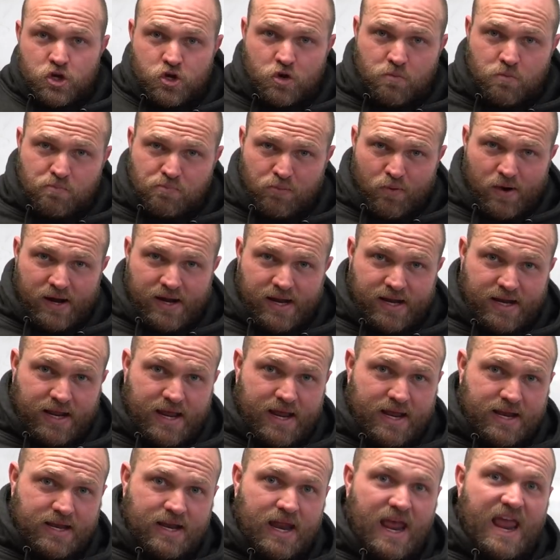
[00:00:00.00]
You bring it
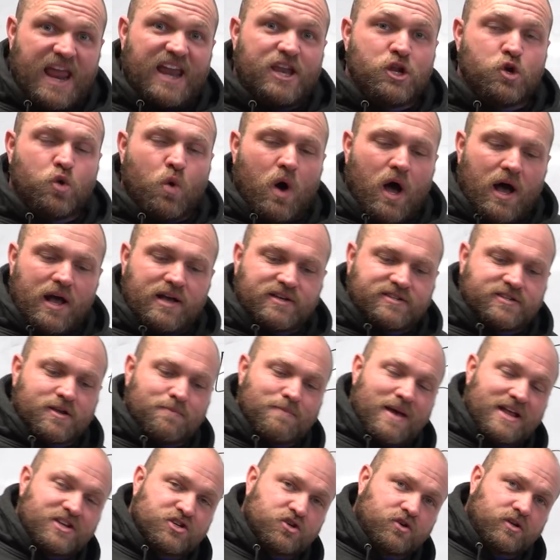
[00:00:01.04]
in and you
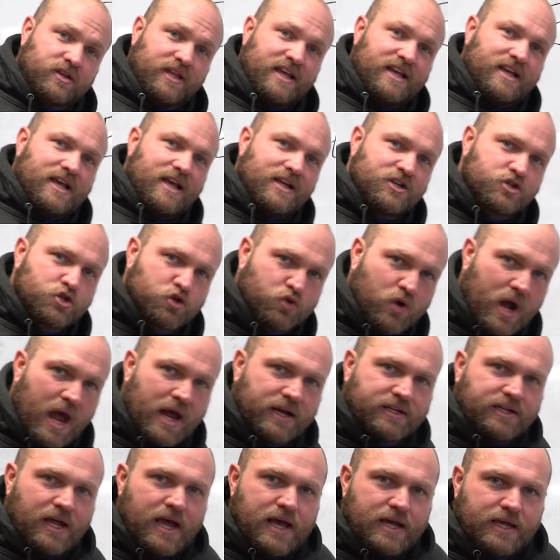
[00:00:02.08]
isometrically
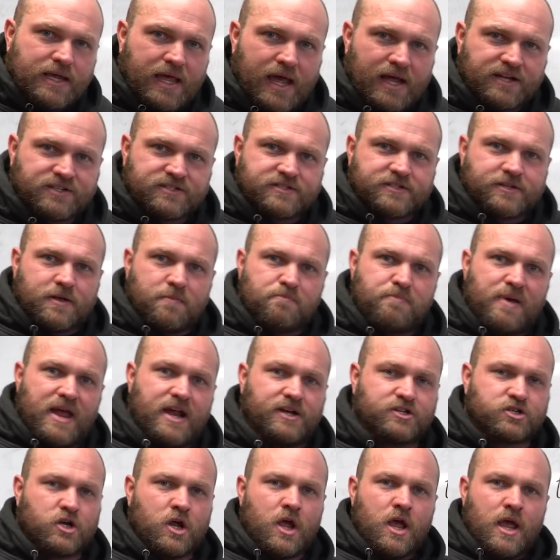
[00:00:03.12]
contract against the
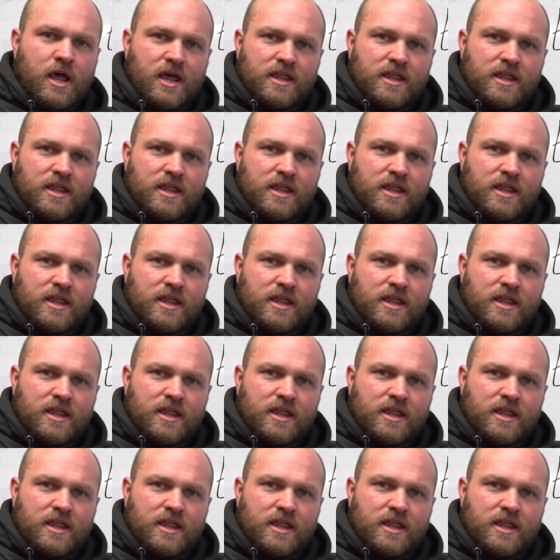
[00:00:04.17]
bench.